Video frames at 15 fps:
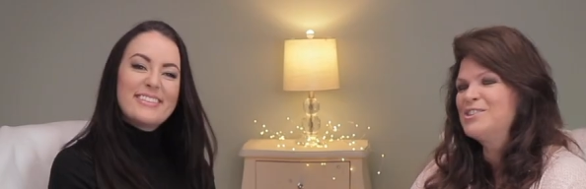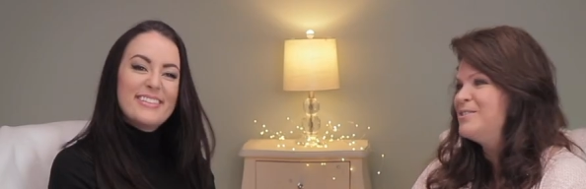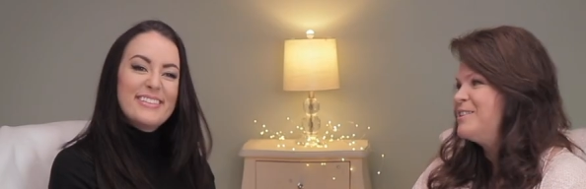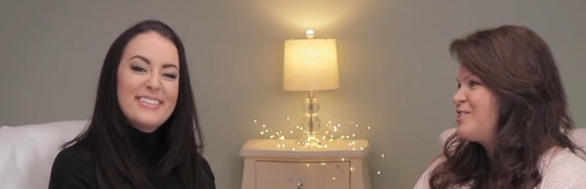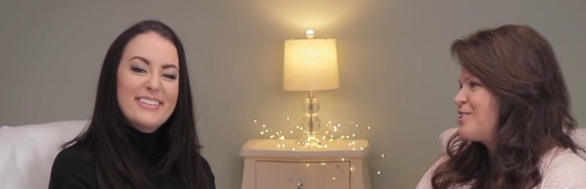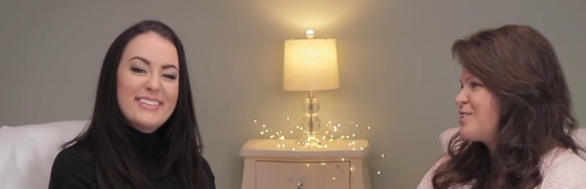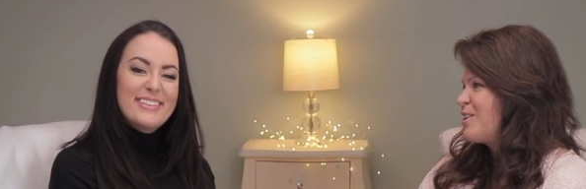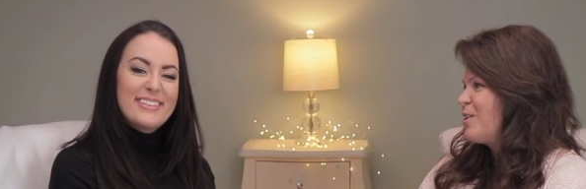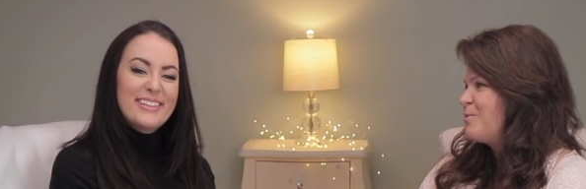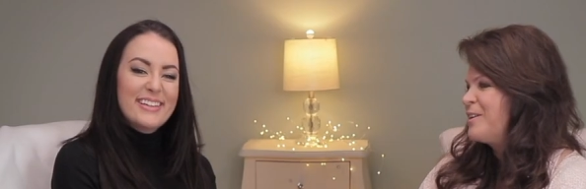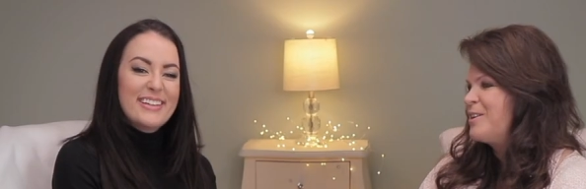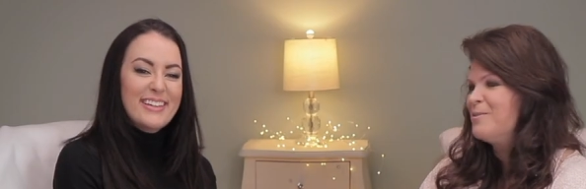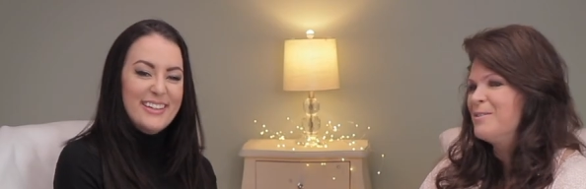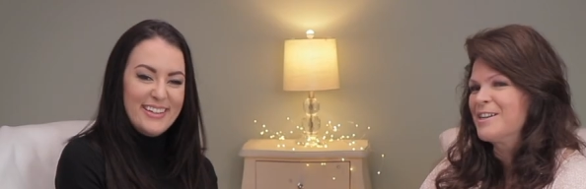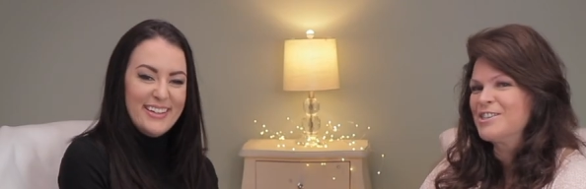Speaker 1: to each his own. We
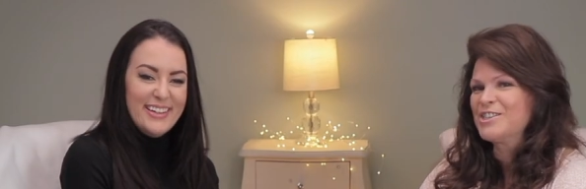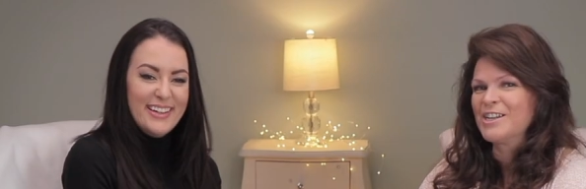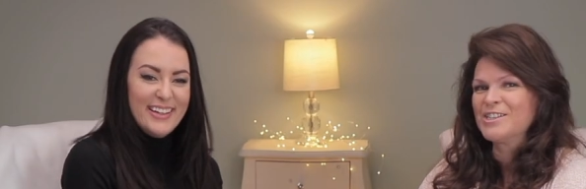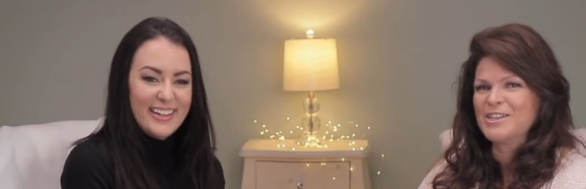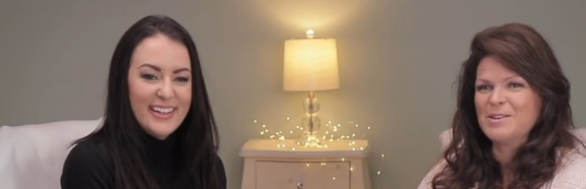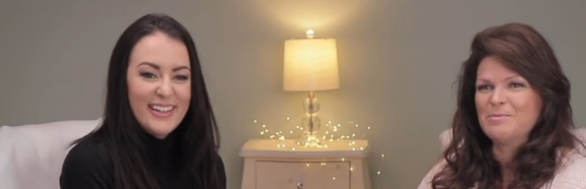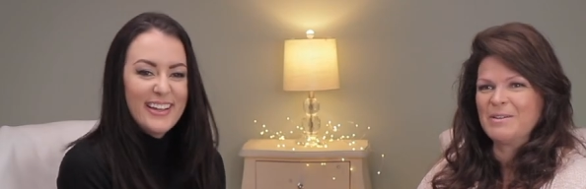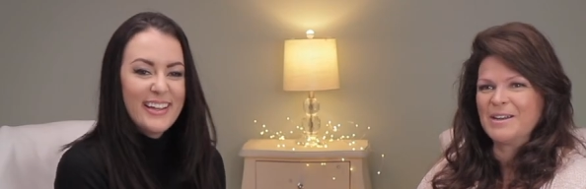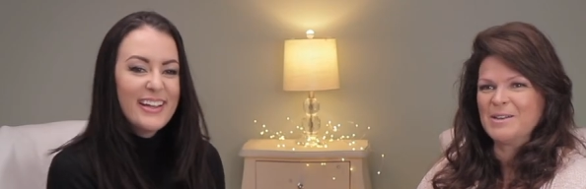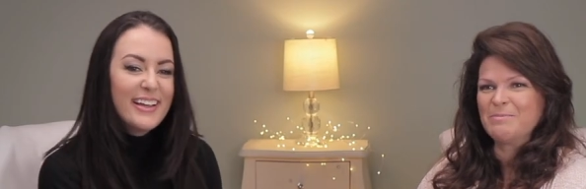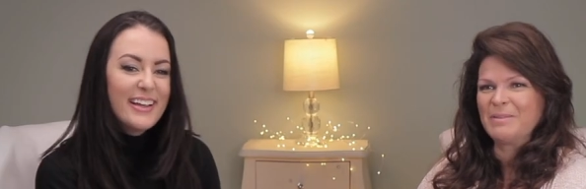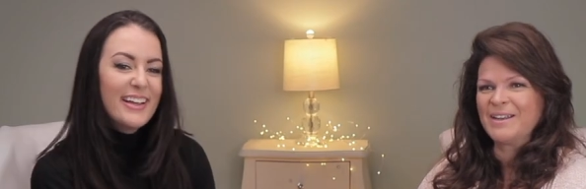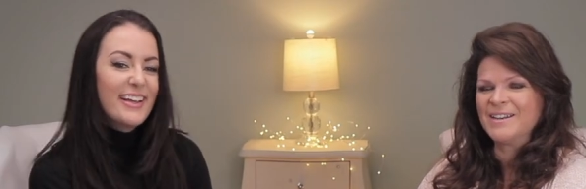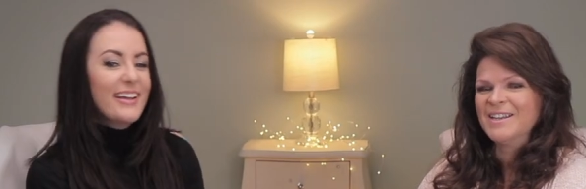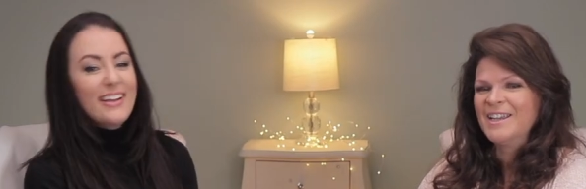don't want to judge anybody,
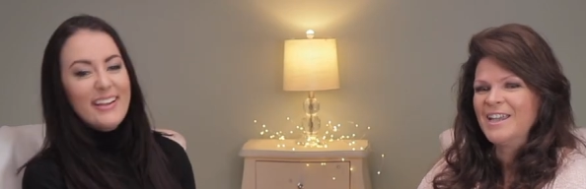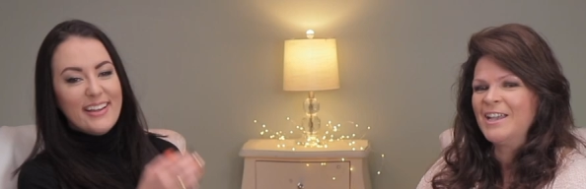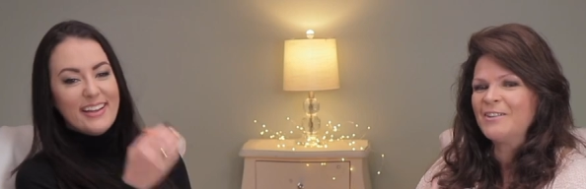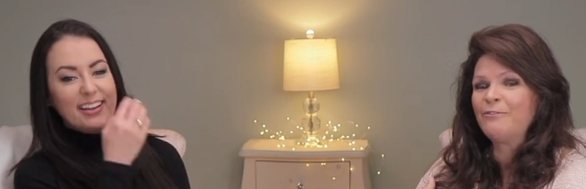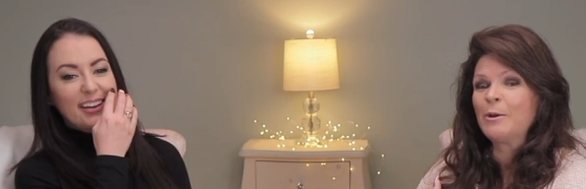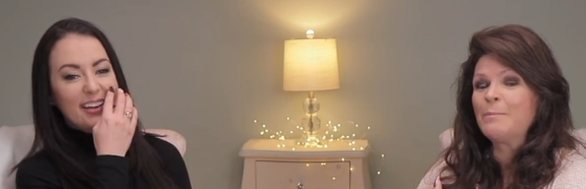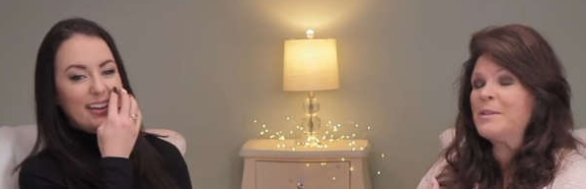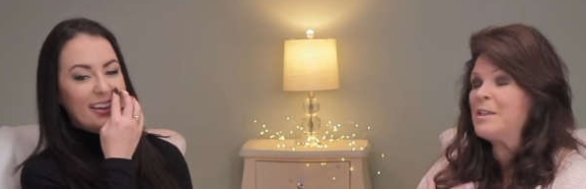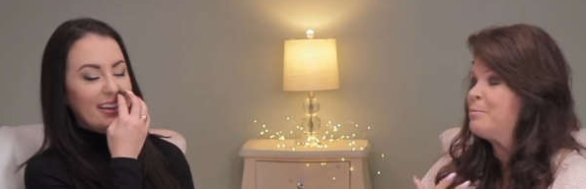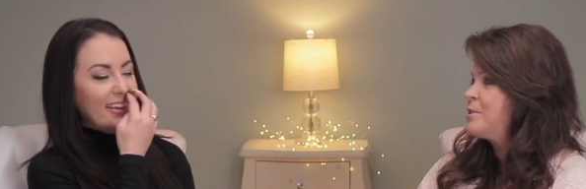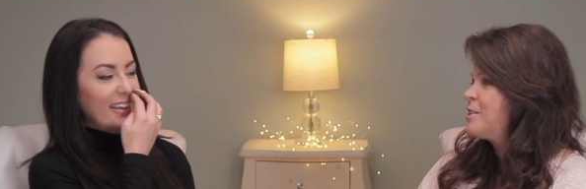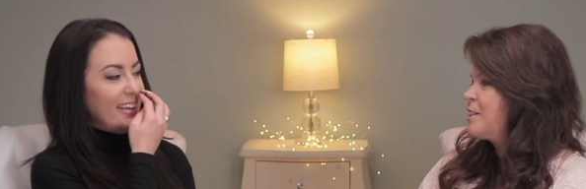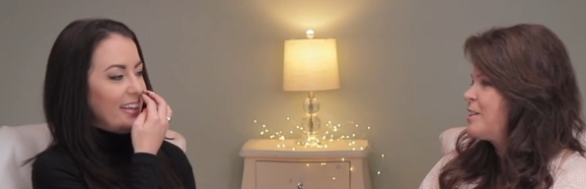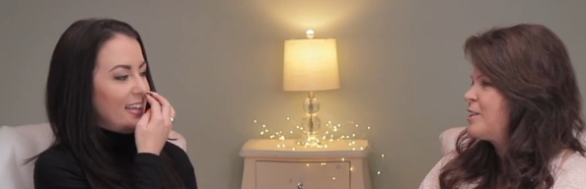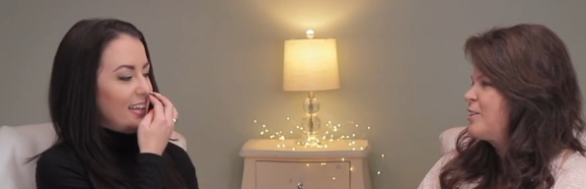but if for me in
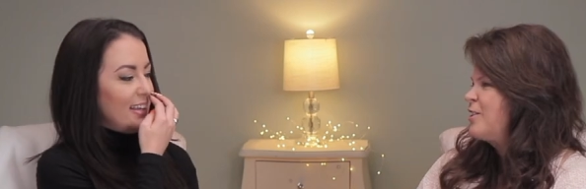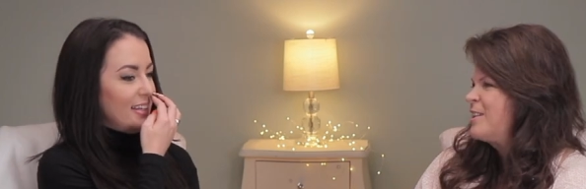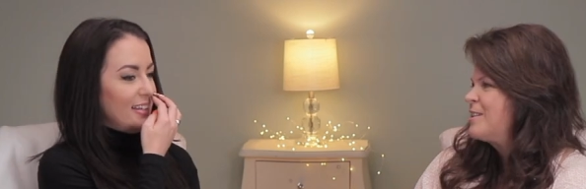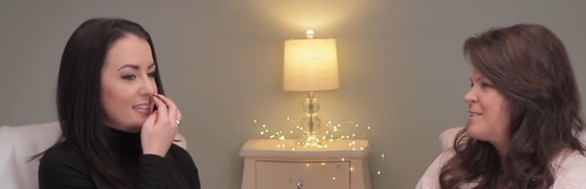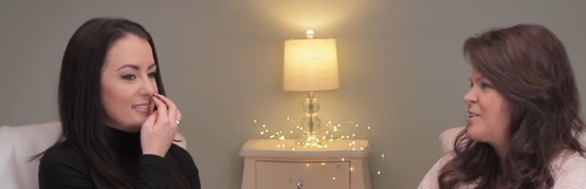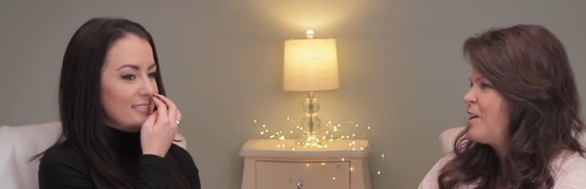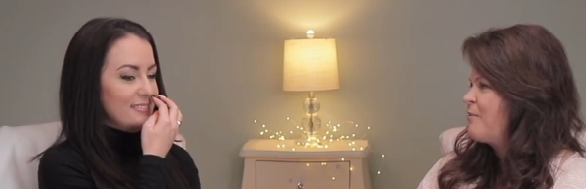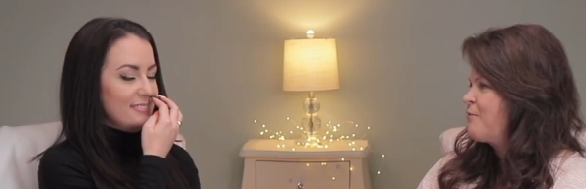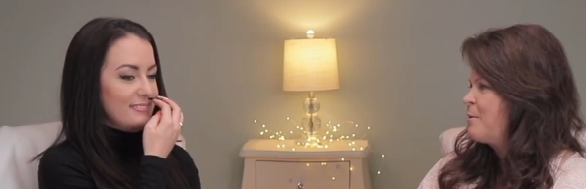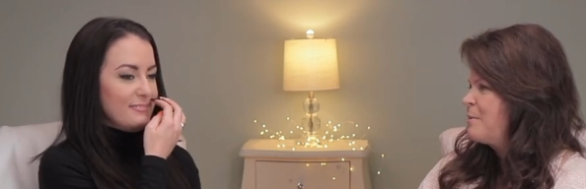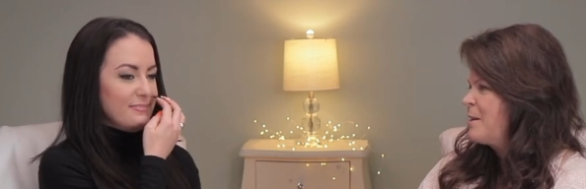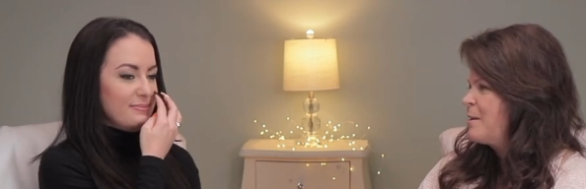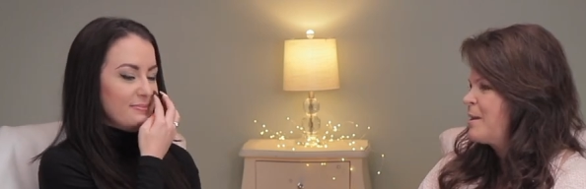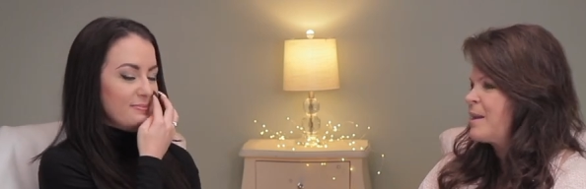particular, it's not for me,